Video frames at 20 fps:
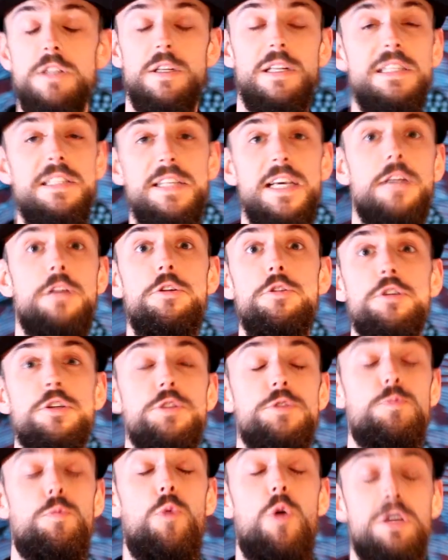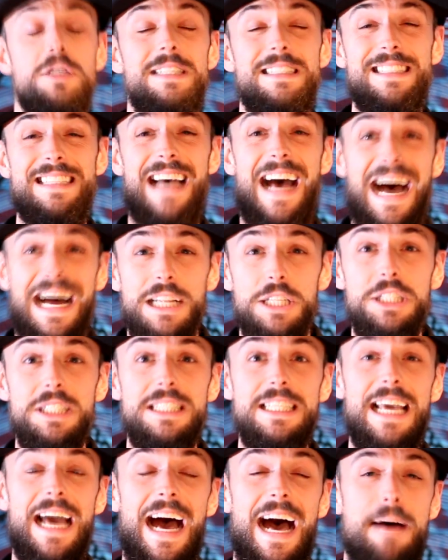So let's take a look at what's
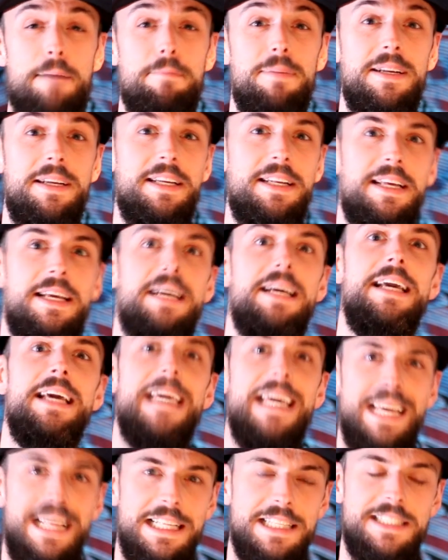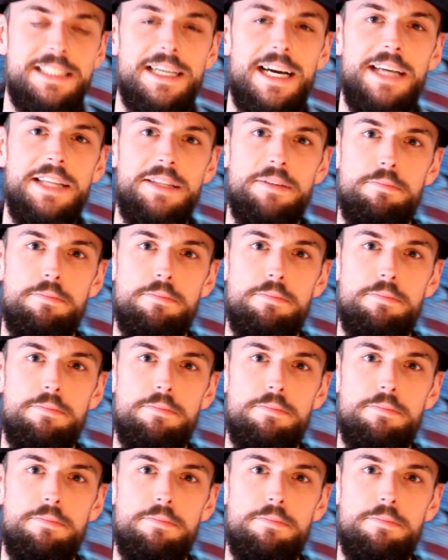actually happening inside